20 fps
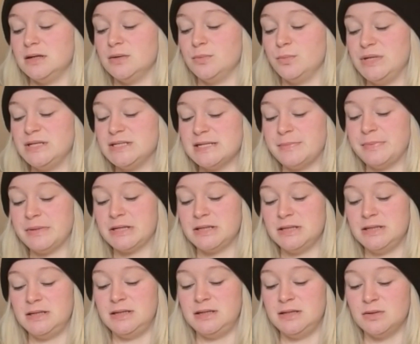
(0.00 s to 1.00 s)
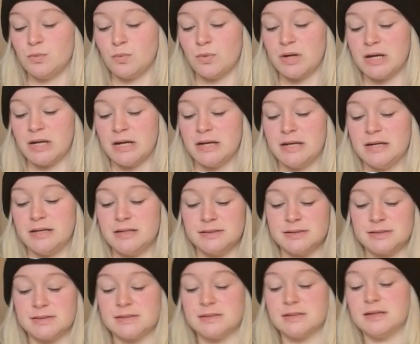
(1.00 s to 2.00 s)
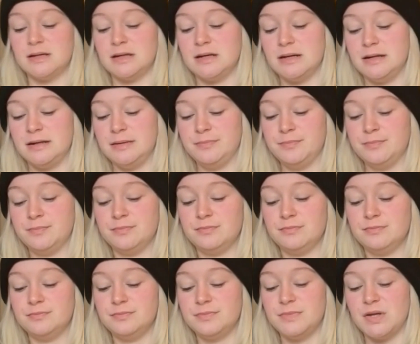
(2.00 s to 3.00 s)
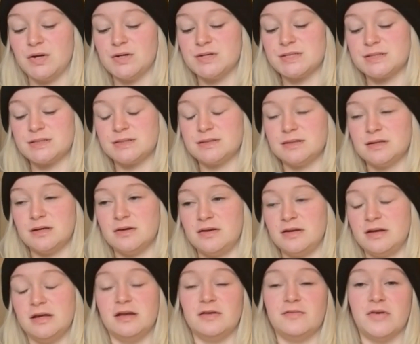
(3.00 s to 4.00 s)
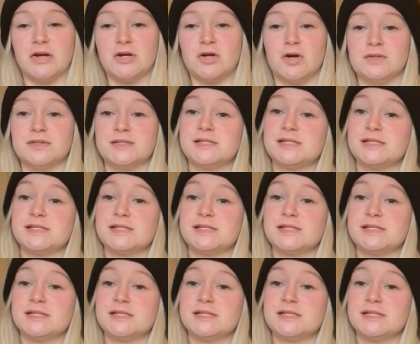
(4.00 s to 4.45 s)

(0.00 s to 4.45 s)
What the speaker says: We typically organize, there's an event called